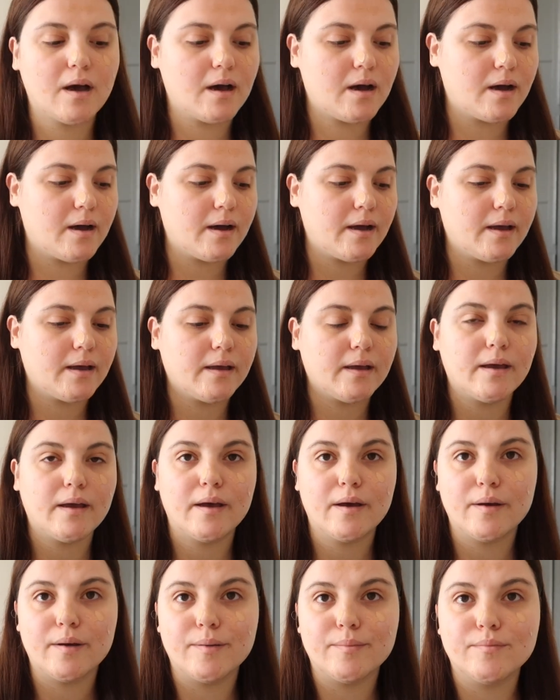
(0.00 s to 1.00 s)
I
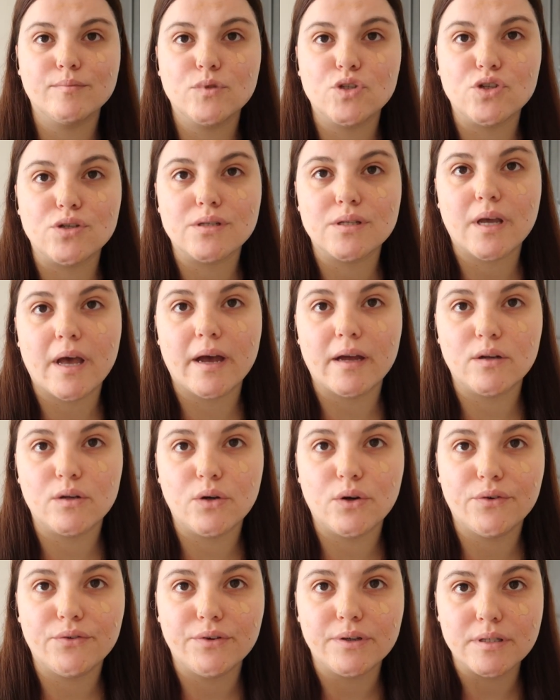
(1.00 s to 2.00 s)
just got
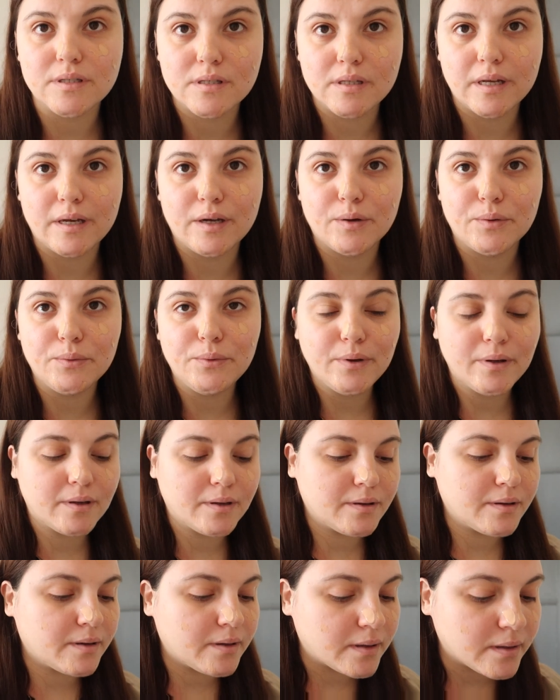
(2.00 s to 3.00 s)
to office now.
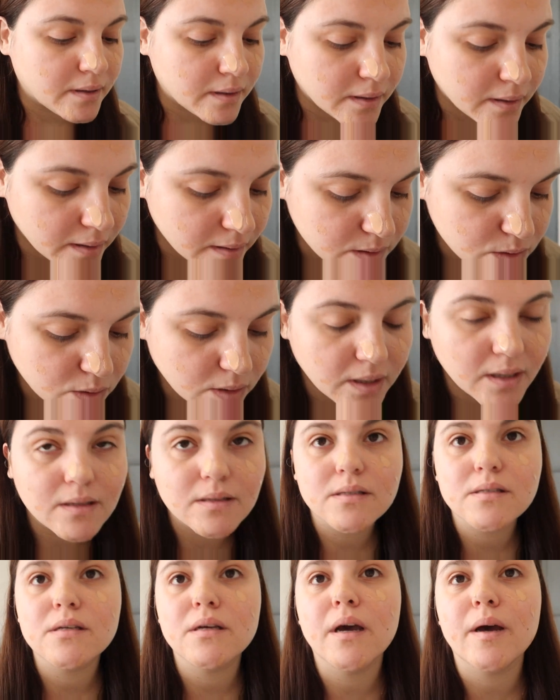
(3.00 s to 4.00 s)
As you
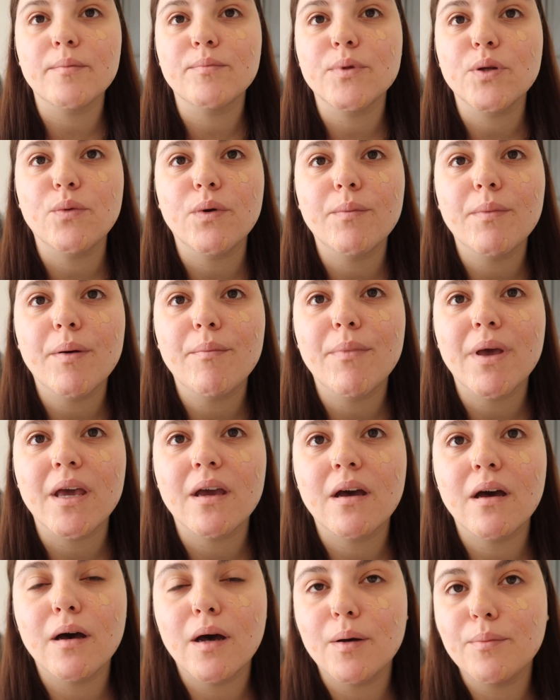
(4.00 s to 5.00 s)
can see, I'm doing my
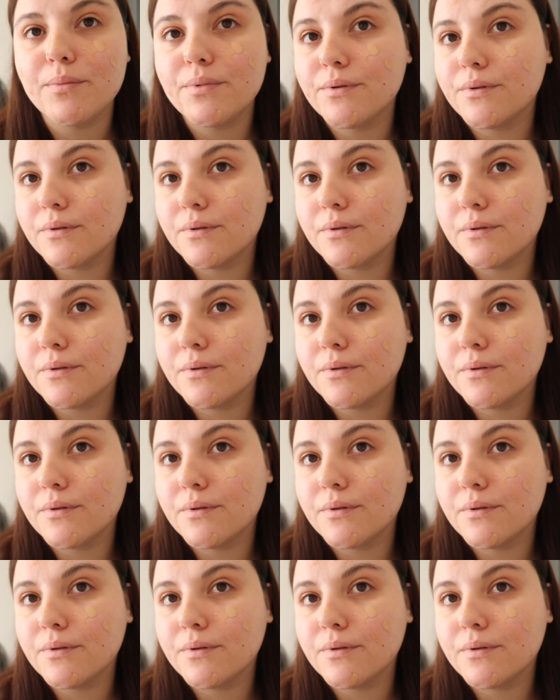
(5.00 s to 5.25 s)
makeup.